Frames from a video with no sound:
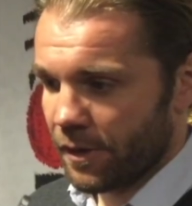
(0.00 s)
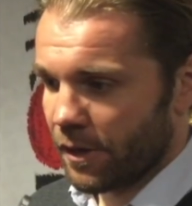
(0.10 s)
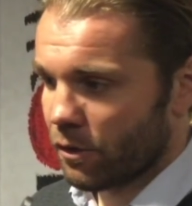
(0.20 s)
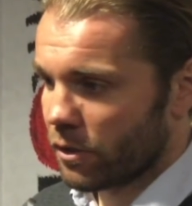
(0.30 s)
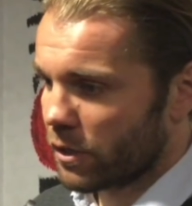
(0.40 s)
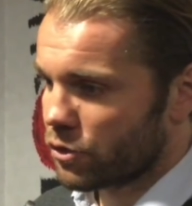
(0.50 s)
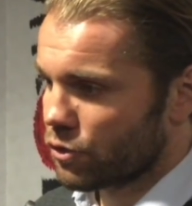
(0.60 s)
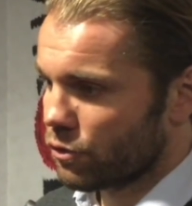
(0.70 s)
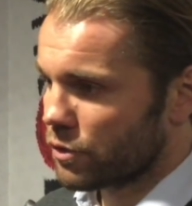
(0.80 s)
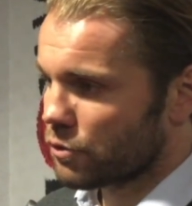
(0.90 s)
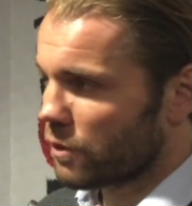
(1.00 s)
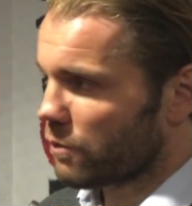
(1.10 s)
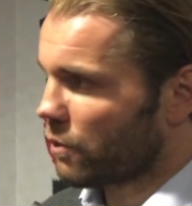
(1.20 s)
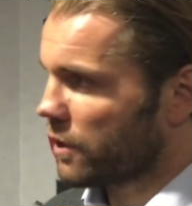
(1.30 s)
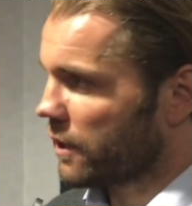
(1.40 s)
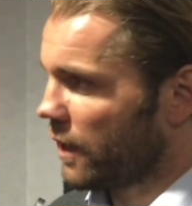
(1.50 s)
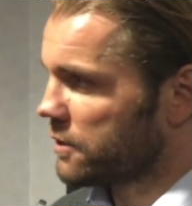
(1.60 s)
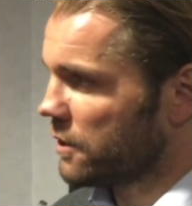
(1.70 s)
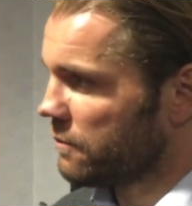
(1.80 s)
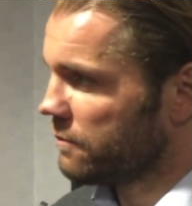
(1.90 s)
You know, it shows us where we want to
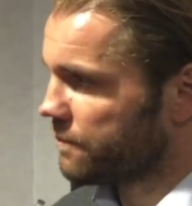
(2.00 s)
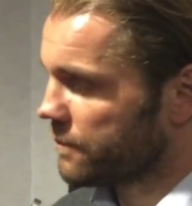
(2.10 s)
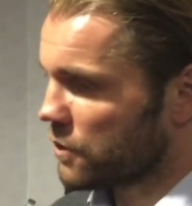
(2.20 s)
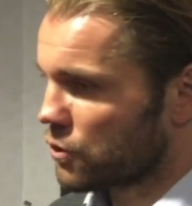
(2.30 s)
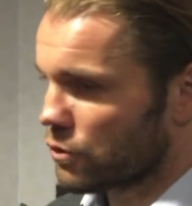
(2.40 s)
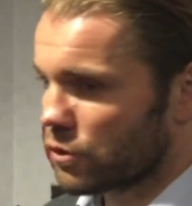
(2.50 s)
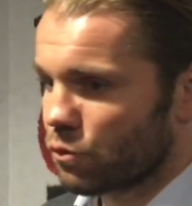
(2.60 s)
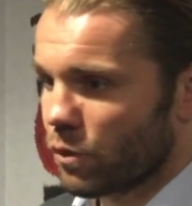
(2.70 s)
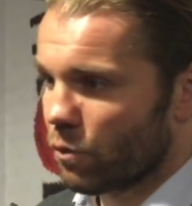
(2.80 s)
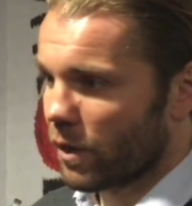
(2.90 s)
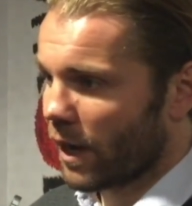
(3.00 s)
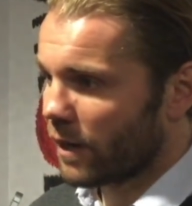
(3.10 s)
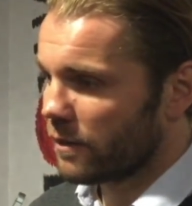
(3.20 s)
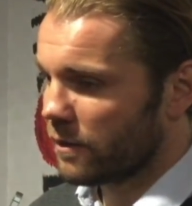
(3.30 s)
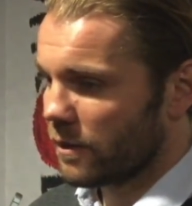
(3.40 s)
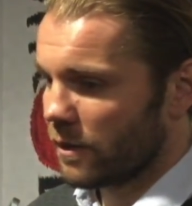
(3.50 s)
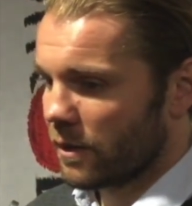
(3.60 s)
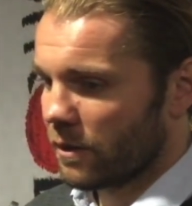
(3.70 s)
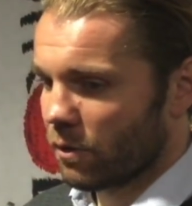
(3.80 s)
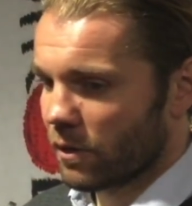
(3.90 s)
get to. It shows us where we are,
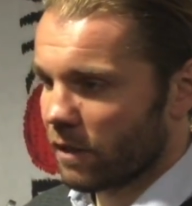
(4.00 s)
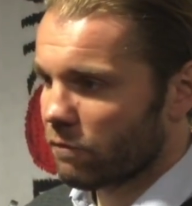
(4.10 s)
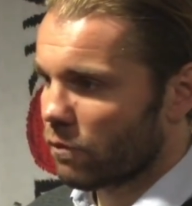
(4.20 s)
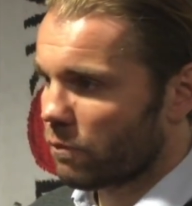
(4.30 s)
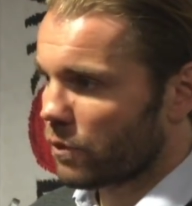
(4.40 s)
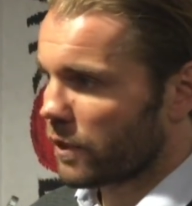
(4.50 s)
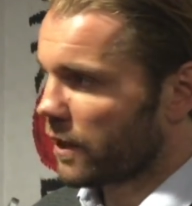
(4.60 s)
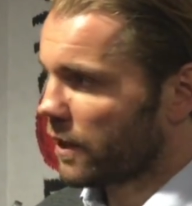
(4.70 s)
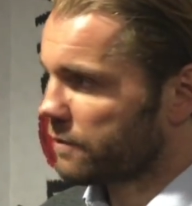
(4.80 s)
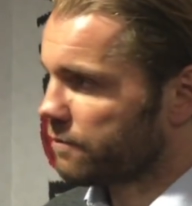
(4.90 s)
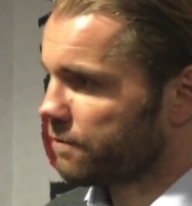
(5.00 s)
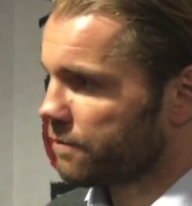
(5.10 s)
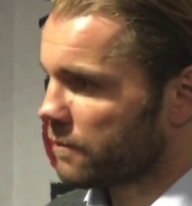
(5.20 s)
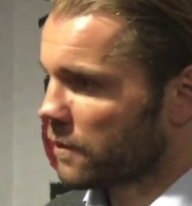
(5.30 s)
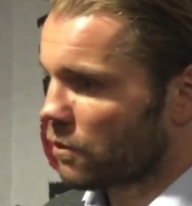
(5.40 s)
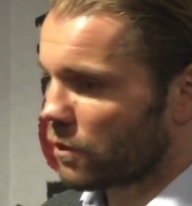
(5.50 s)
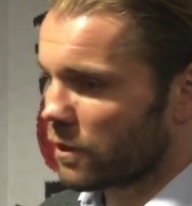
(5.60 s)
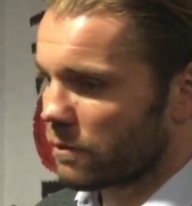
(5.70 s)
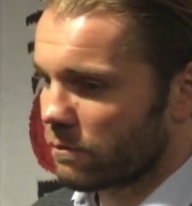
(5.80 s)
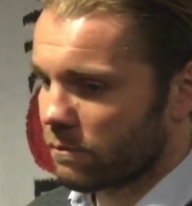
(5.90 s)
what level we're playing at, and you know
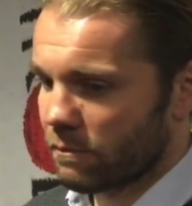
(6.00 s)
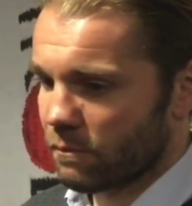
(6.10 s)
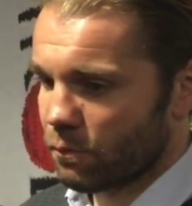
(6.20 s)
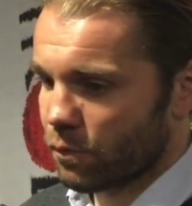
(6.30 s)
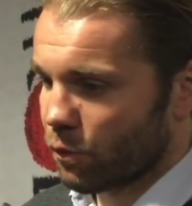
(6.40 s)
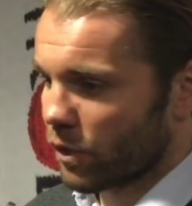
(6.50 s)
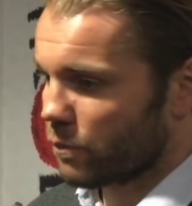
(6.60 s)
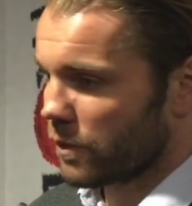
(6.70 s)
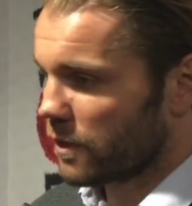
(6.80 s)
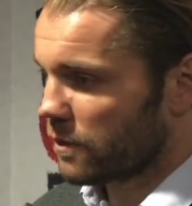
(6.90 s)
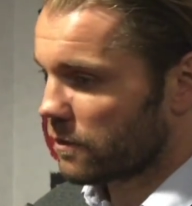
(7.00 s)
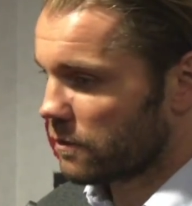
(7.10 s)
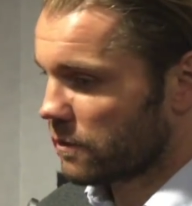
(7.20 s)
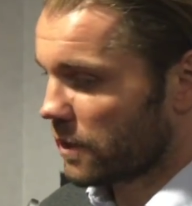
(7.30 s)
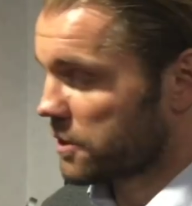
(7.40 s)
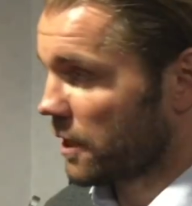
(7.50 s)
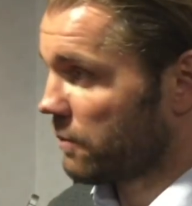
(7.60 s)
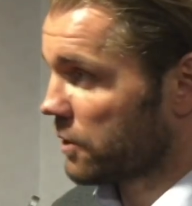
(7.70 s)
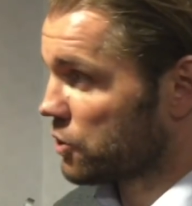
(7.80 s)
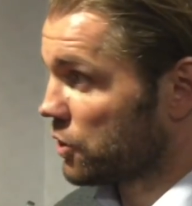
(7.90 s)
that we want to be at this
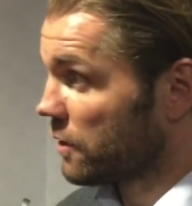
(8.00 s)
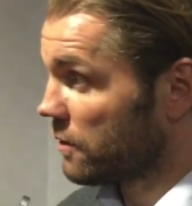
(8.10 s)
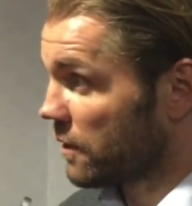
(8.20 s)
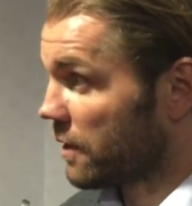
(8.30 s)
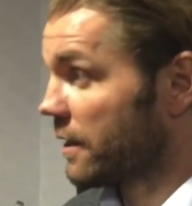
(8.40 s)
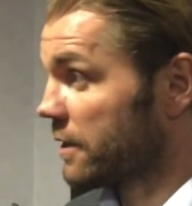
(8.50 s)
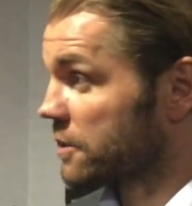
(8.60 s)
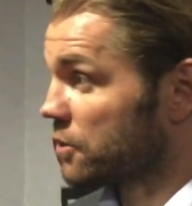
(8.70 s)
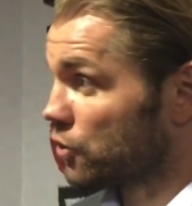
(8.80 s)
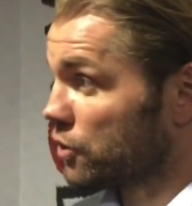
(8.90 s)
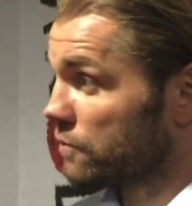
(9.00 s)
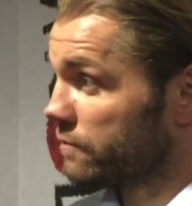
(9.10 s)
time next year in that situation.